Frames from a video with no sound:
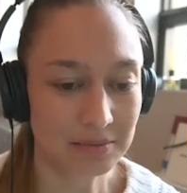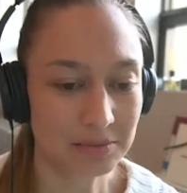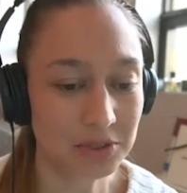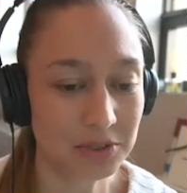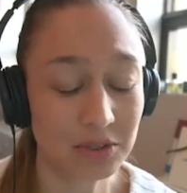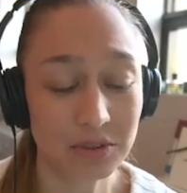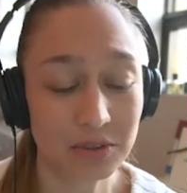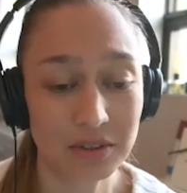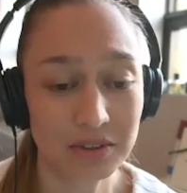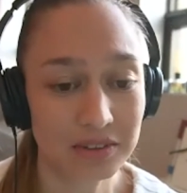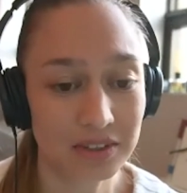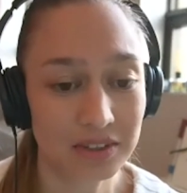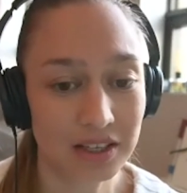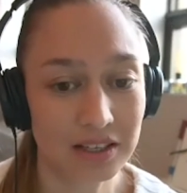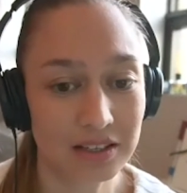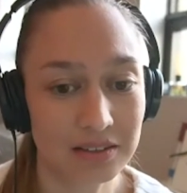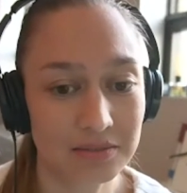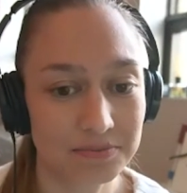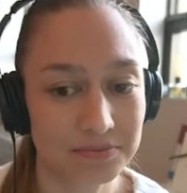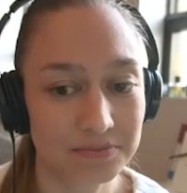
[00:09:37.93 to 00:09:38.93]
So
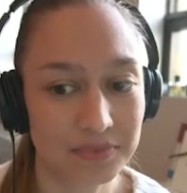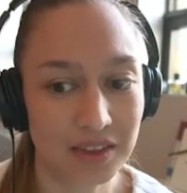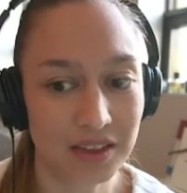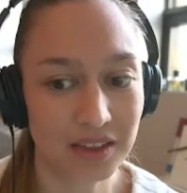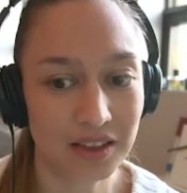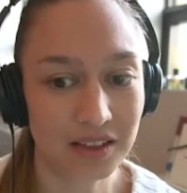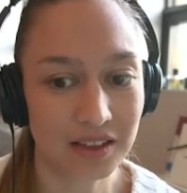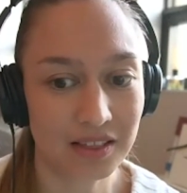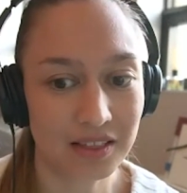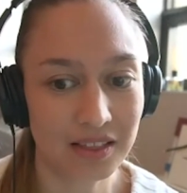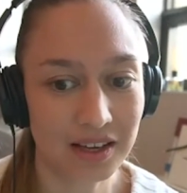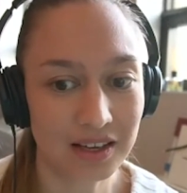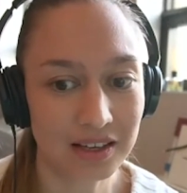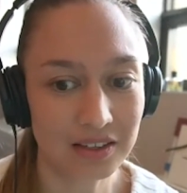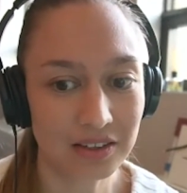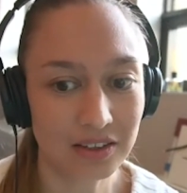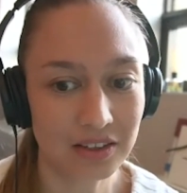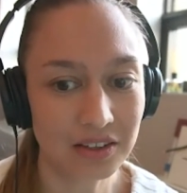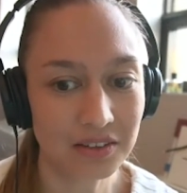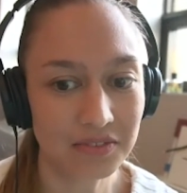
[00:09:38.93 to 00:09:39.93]
like that,
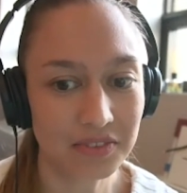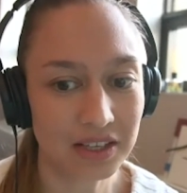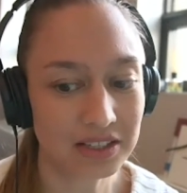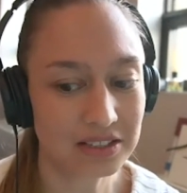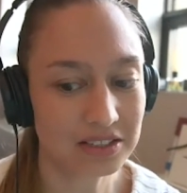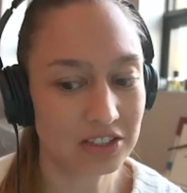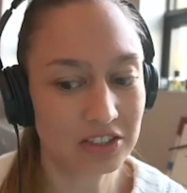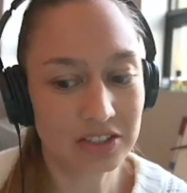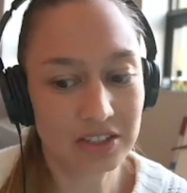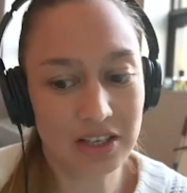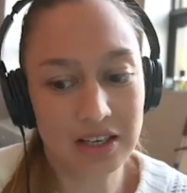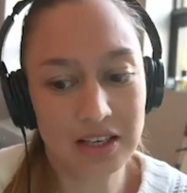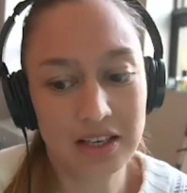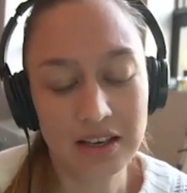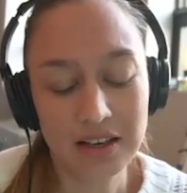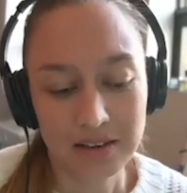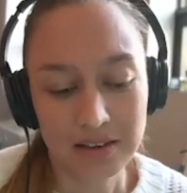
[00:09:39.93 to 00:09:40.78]
all of that, just like